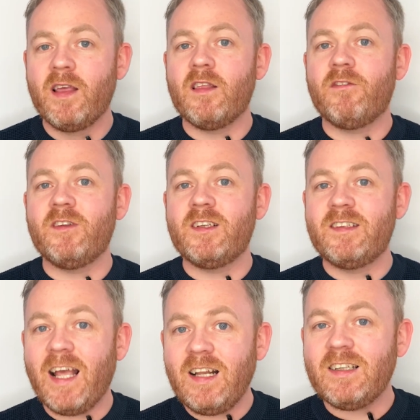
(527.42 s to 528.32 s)
the
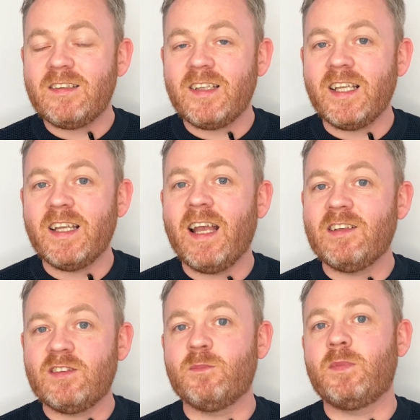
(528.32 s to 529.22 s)
Fidelity
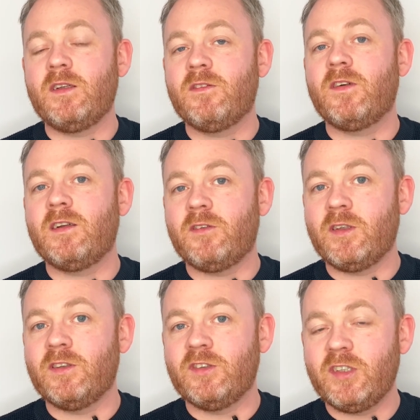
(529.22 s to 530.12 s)
S&P
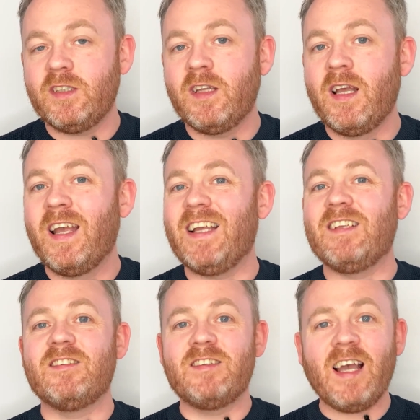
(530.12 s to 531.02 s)
500,
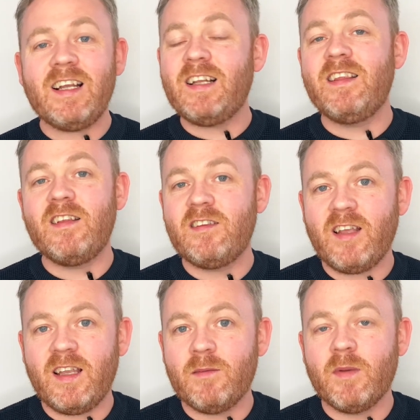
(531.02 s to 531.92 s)
exactly the
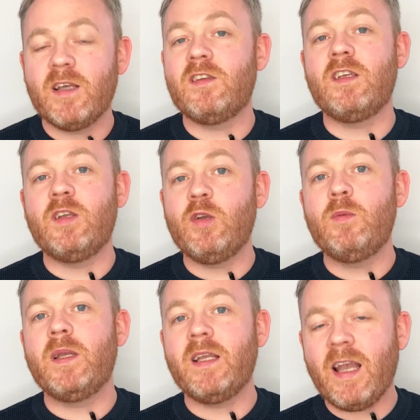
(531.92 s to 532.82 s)
same as the
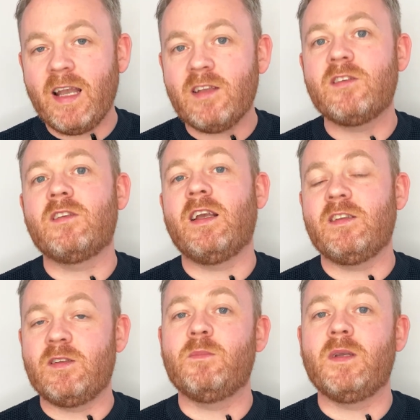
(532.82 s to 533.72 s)
UBS
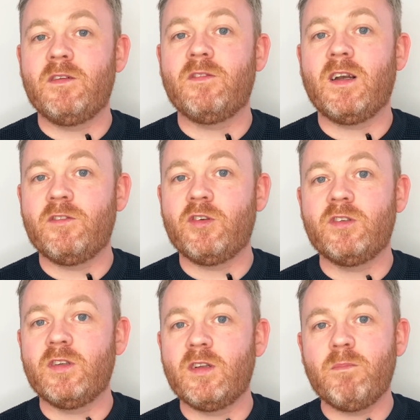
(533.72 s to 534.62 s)
S&P
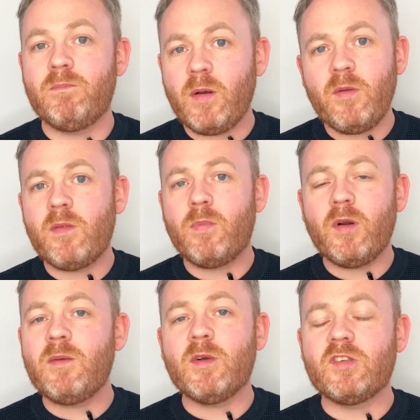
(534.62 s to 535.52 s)
500. They're both
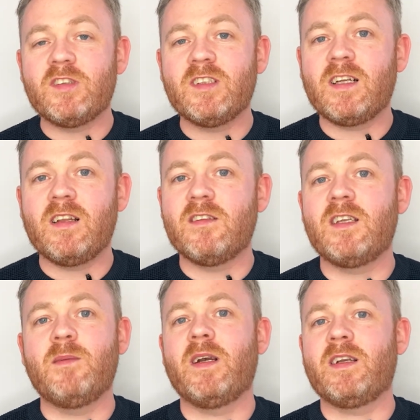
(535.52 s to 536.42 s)
pretty much exactly the
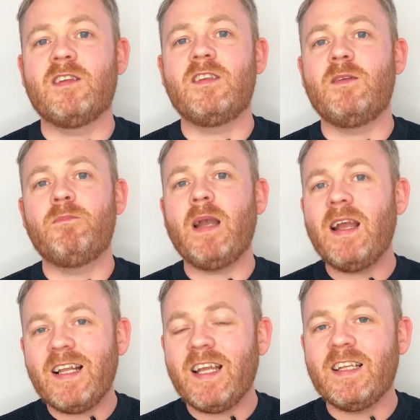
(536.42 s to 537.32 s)
same. I can see
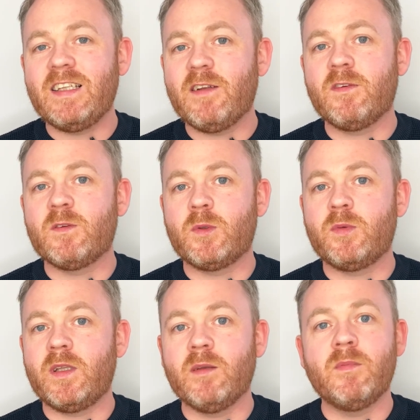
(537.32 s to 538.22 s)
barely any difference
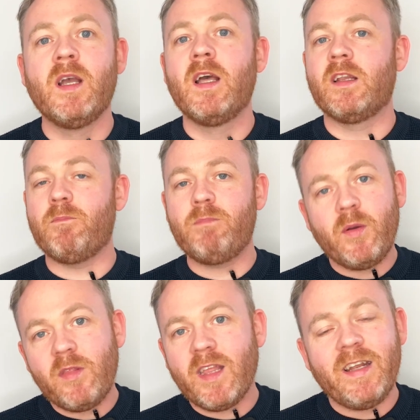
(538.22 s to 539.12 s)
between them. They're
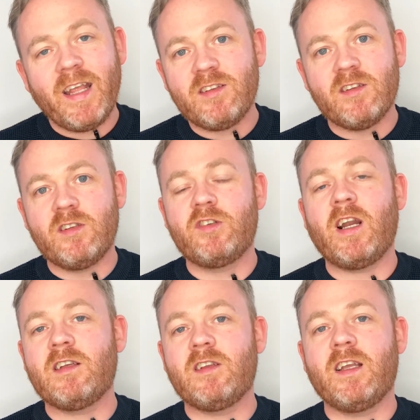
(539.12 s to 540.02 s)
both indexes that
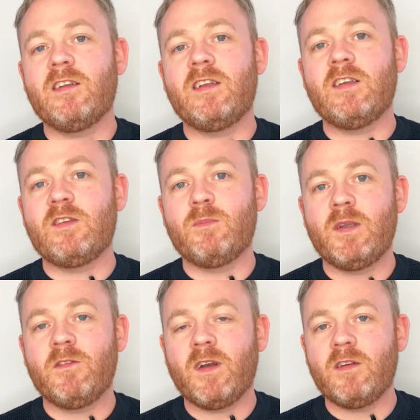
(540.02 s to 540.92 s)
tracked against the
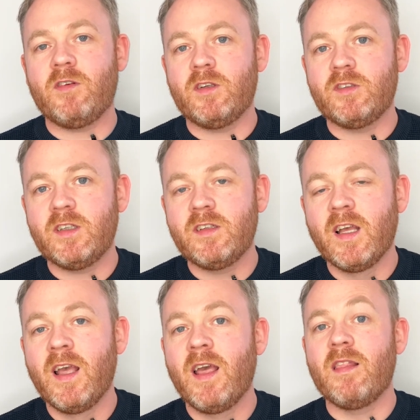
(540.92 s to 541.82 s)
S&P 500.
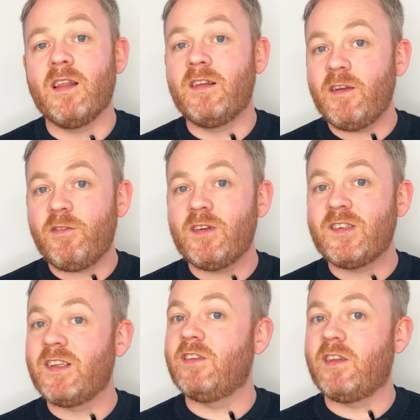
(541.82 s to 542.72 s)
The
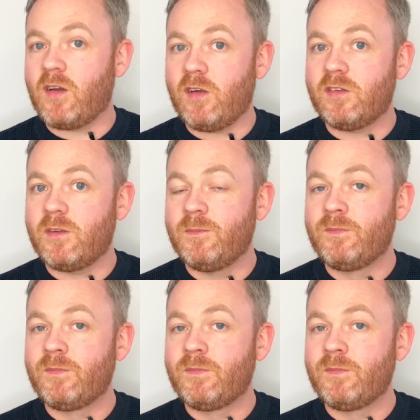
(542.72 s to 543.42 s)
difference is the cost.